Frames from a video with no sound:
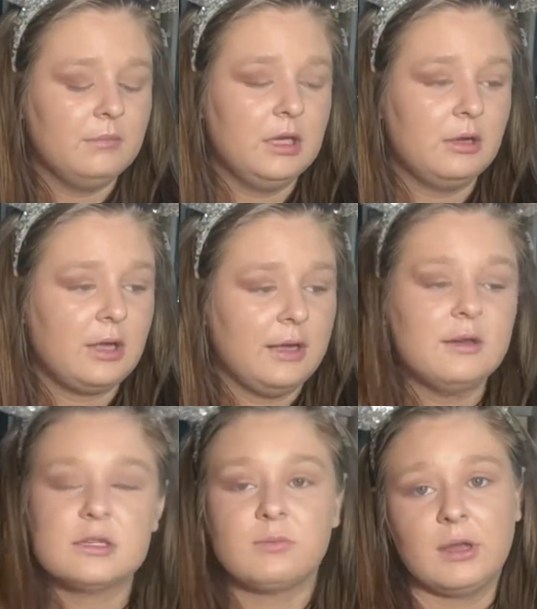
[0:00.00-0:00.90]
it'll kind of
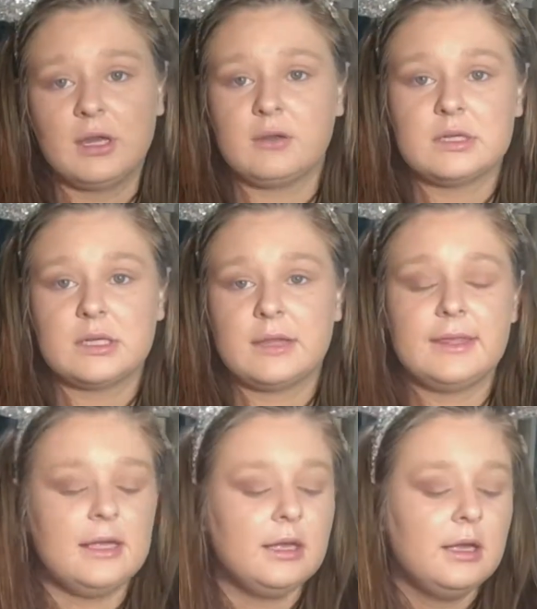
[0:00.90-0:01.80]
just blend out to
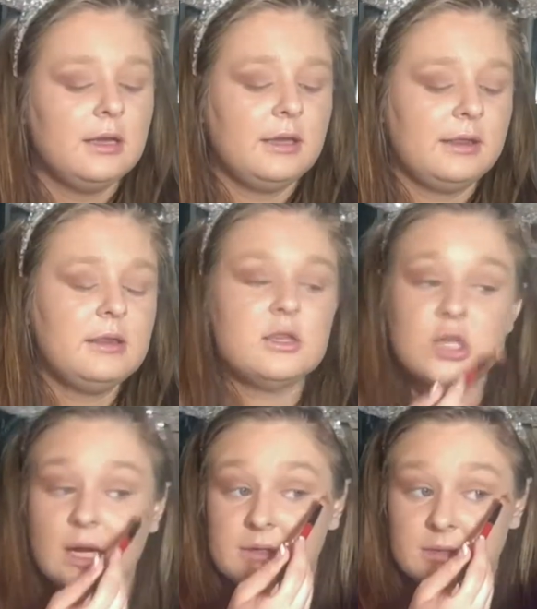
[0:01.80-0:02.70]
nothing. Not that these
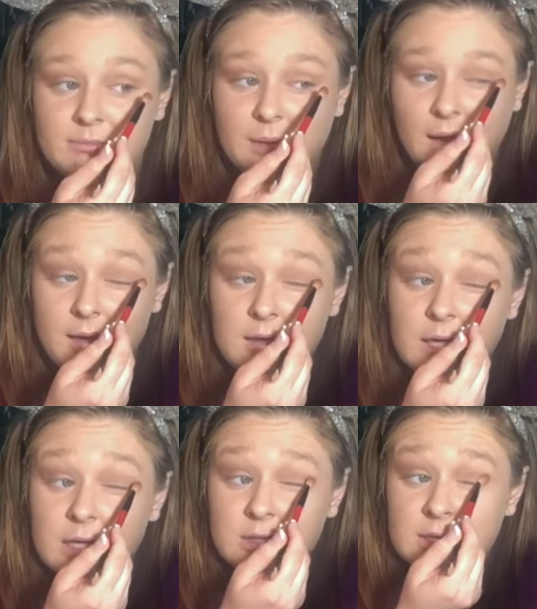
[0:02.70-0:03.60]
shadows are bad,
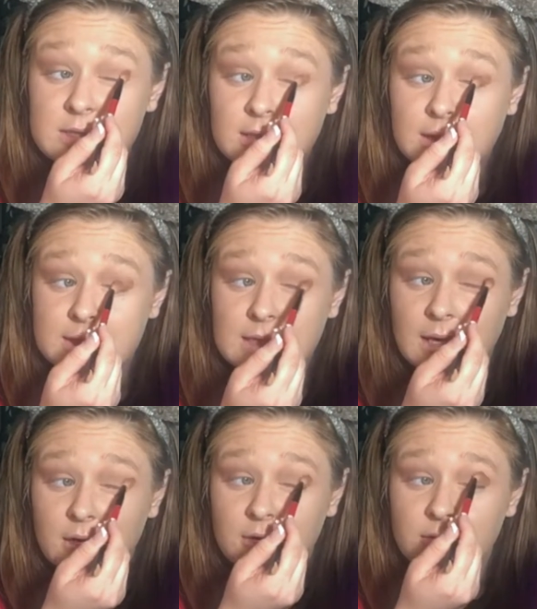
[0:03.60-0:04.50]
it's just that that's
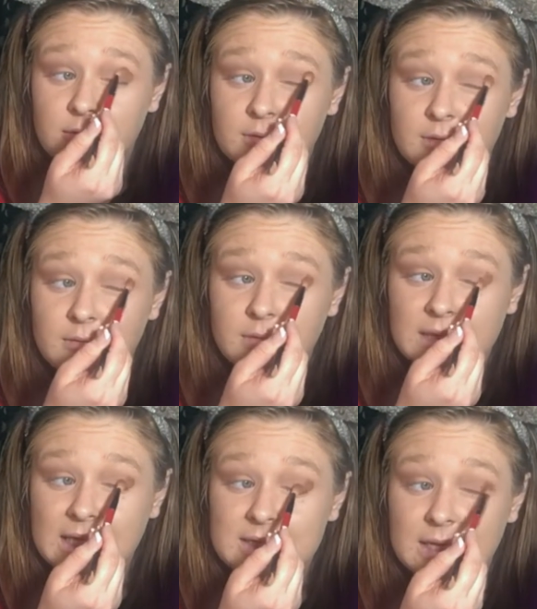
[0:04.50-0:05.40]
how, with
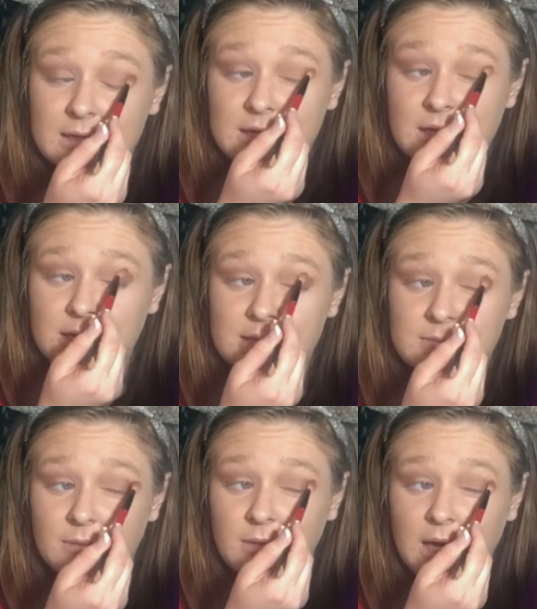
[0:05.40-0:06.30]
that technique, that's
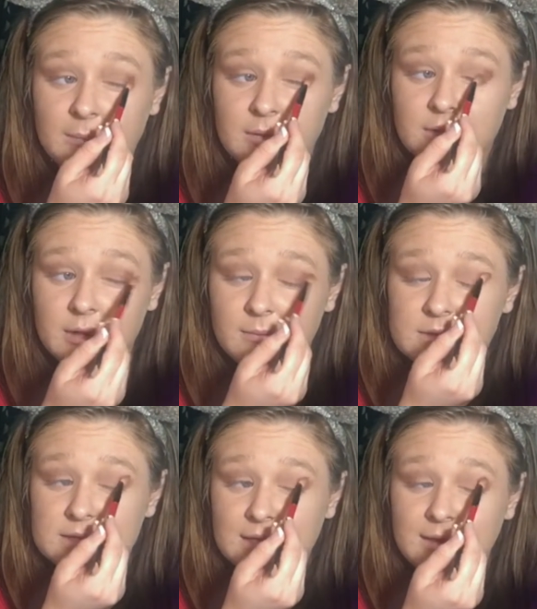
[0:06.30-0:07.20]
what will happen with
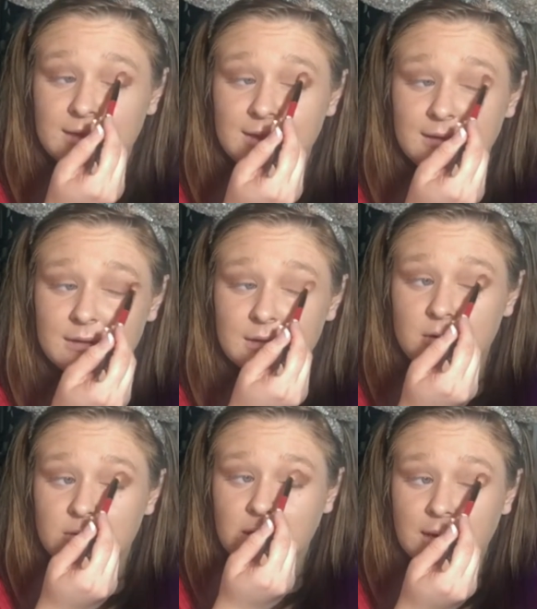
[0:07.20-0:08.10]
almost anything.
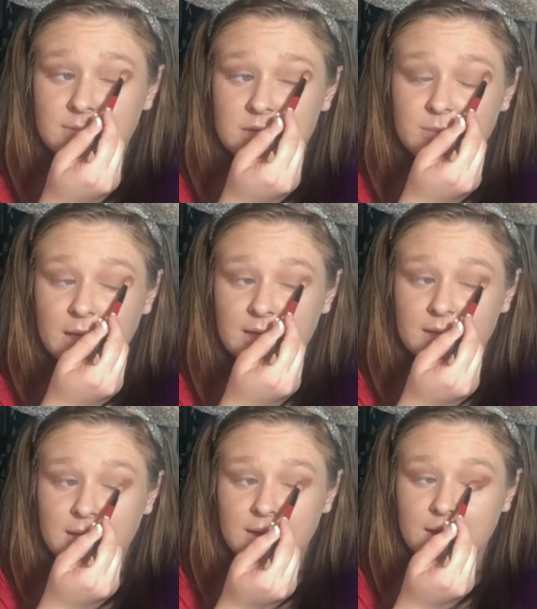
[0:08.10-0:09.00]
Oh yeah, I'm just patting
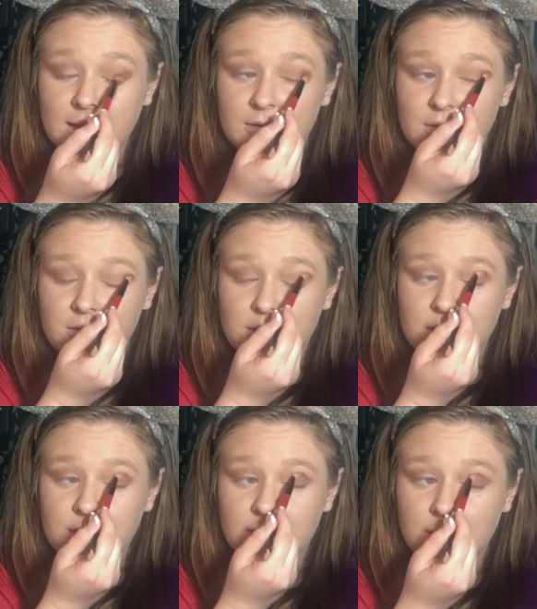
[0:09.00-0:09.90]
that in the outer
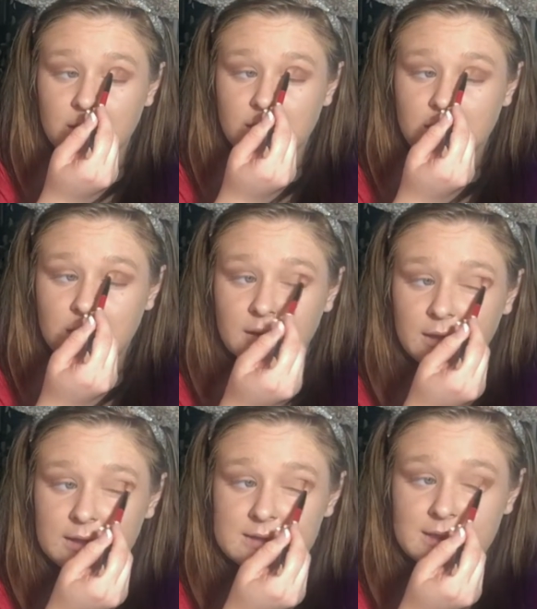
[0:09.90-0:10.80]
corner in
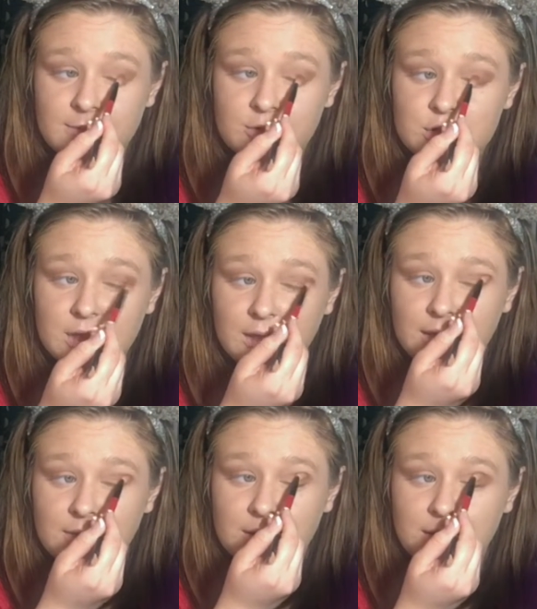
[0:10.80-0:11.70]
like a C motion, and I
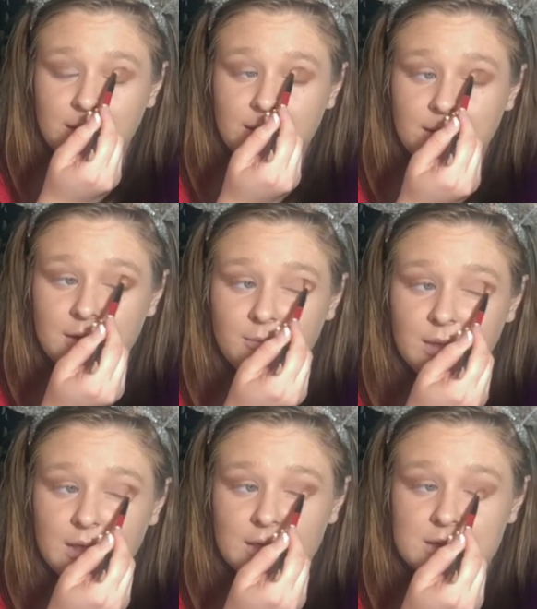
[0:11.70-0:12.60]
go a little
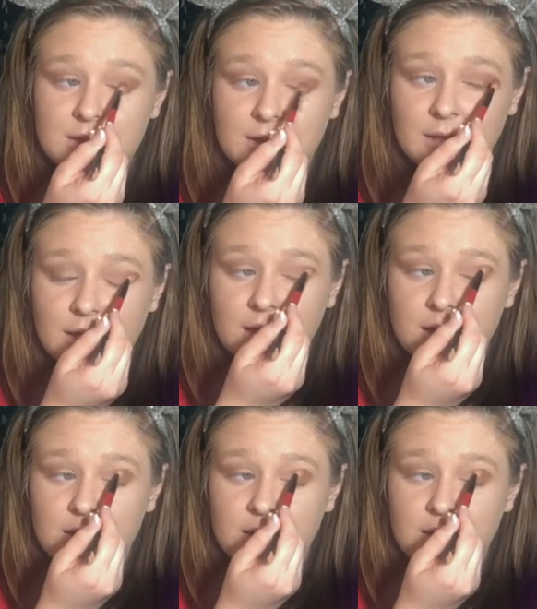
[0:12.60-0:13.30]
bit into the